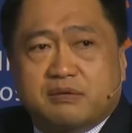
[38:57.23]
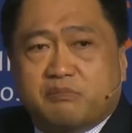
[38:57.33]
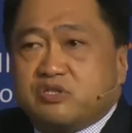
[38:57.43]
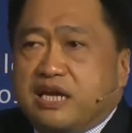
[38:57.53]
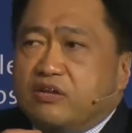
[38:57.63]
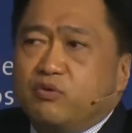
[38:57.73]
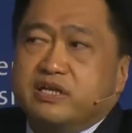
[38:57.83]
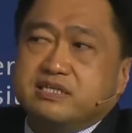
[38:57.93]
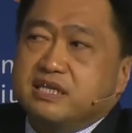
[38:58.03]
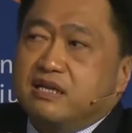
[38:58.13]
Because I don't want
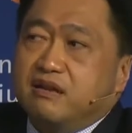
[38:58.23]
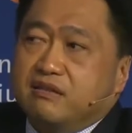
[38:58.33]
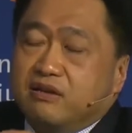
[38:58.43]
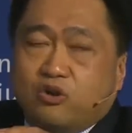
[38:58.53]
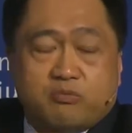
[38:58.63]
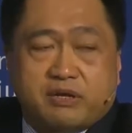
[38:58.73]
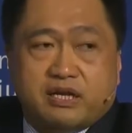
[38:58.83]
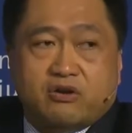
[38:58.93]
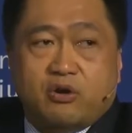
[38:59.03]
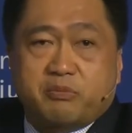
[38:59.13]
to see another global
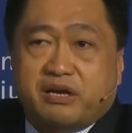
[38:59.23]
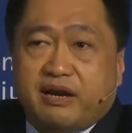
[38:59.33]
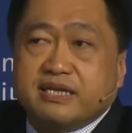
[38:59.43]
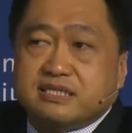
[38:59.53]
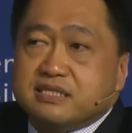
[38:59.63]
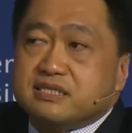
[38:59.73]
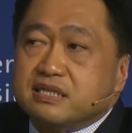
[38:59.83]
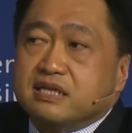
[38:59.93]
economic crisis